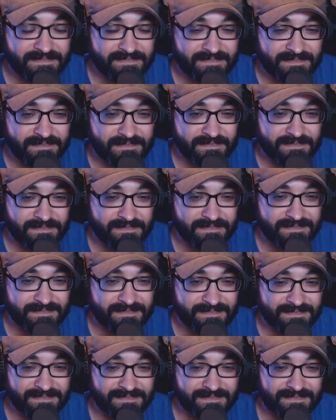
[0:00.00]

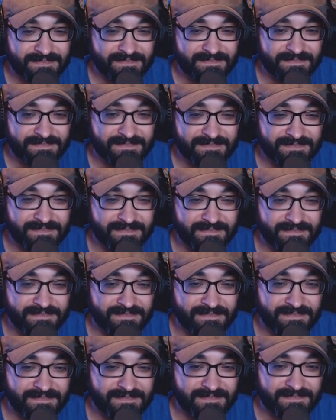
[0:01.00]

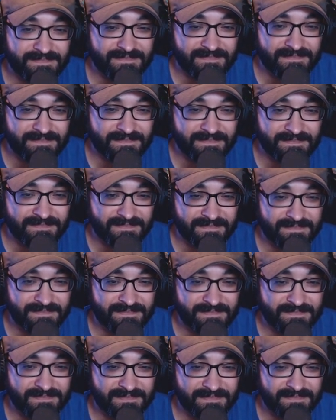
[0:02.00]

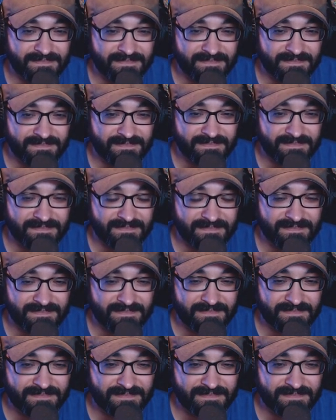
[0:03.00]

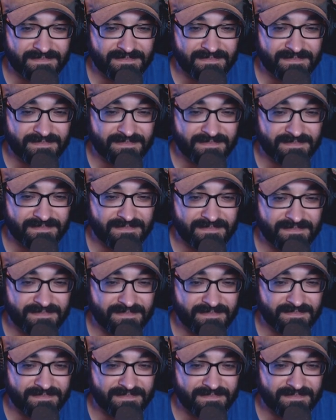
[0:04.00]
This person isn't speaking.